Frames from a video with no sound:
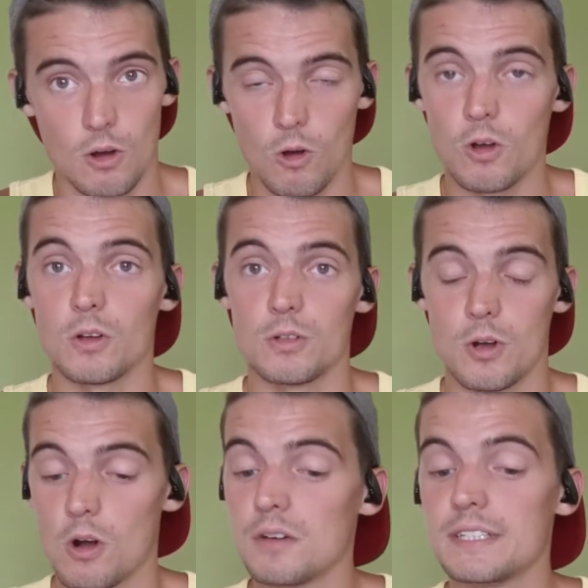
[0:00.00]

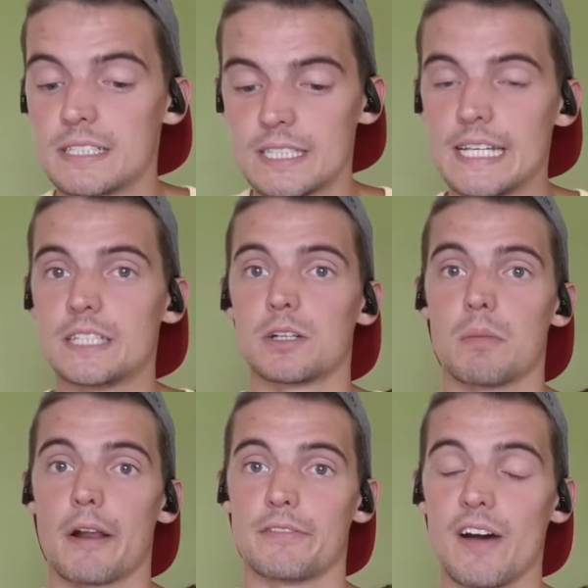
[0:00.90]
All these things are
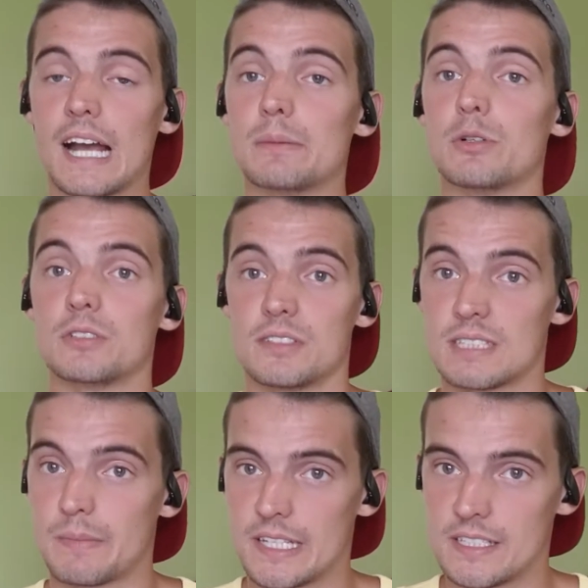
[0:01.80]
modifiable to
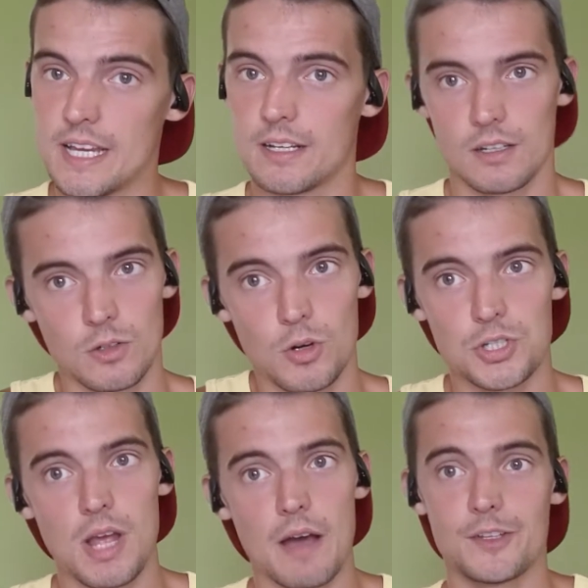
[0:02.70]
some extent. Of course,
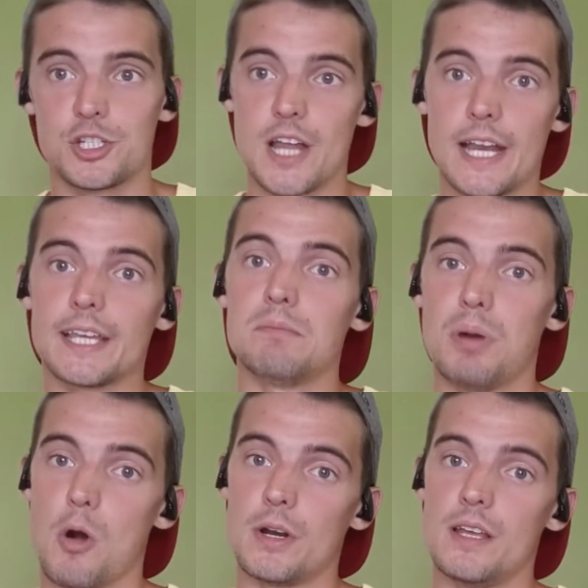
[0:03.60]
you have a genetic
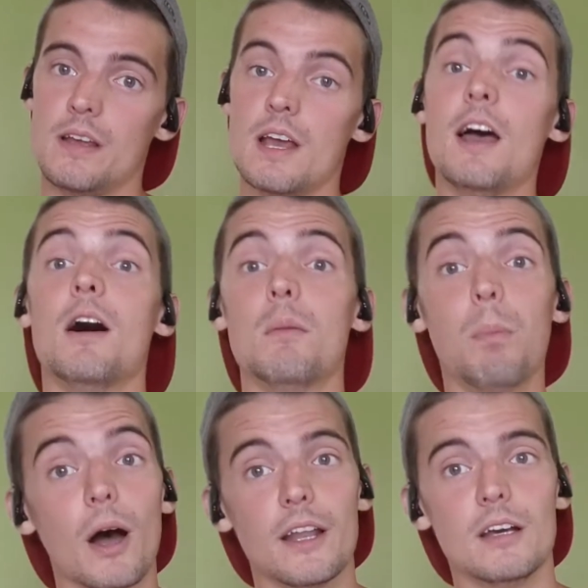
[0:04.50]
component,
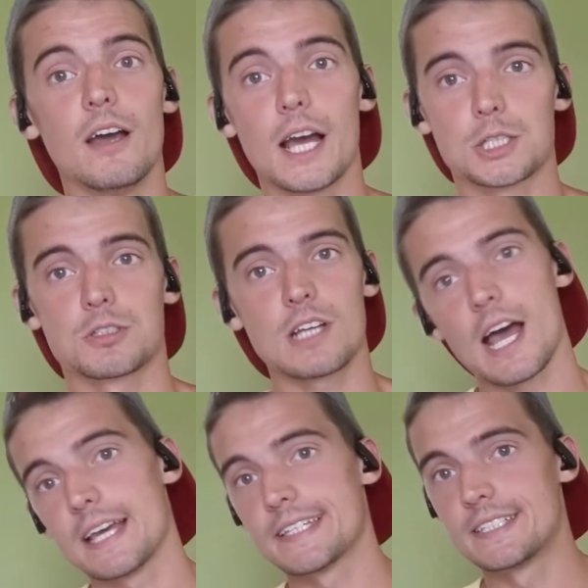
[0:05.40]
but
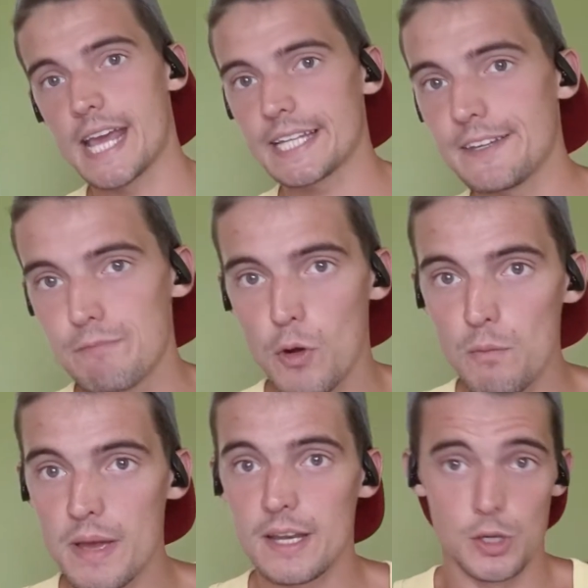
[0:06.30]
exercise, daily
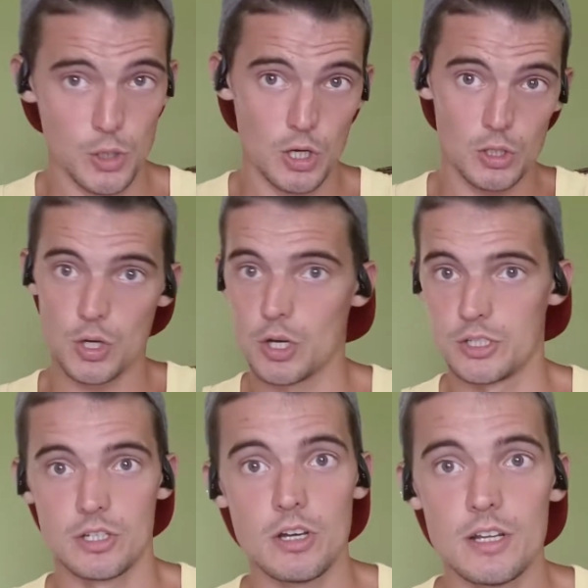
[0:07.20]
movement, a
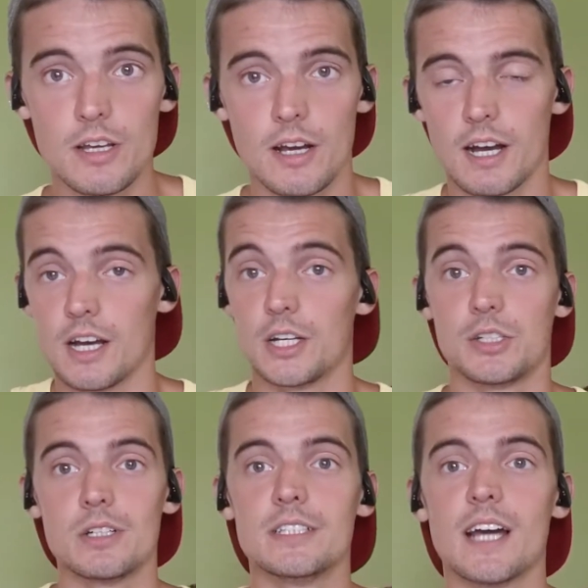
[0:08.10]
good
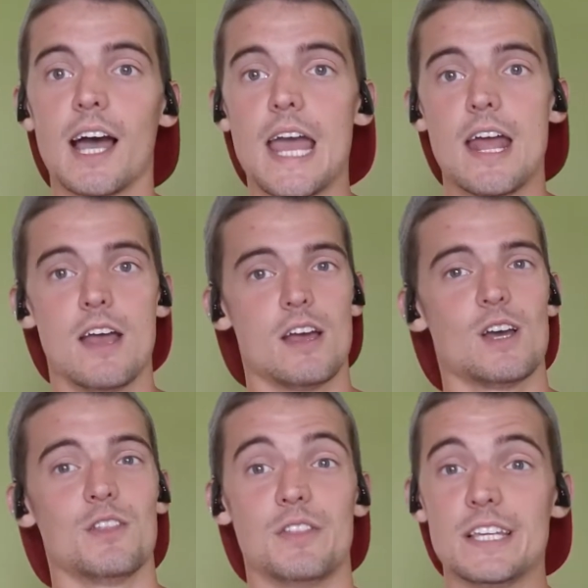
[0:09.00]
diet,
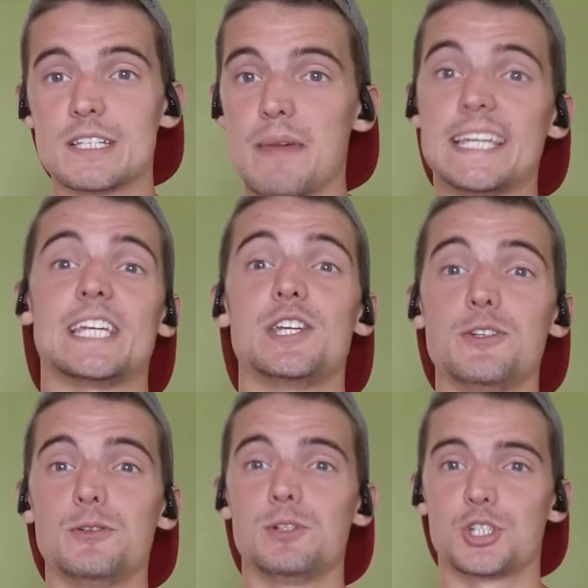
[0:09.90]
these can make
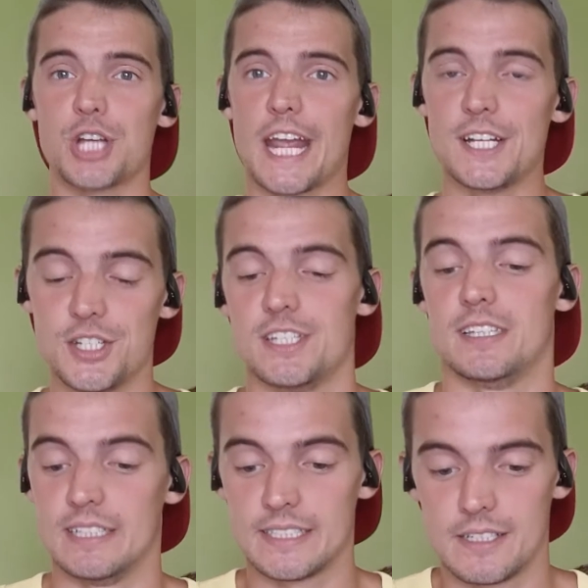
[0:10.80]
huge changes in
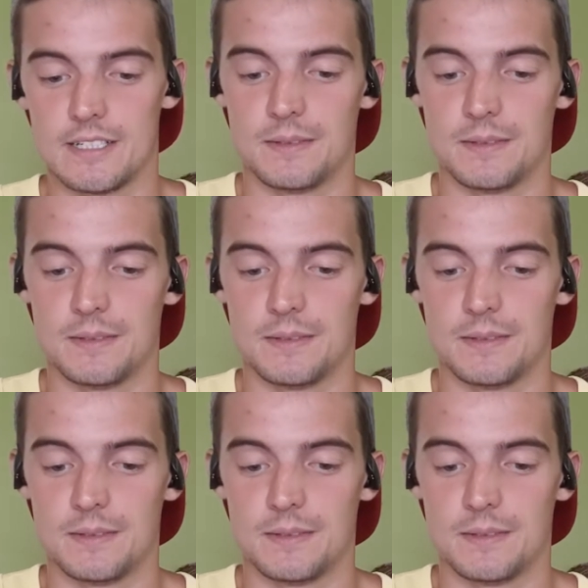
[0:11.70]
these.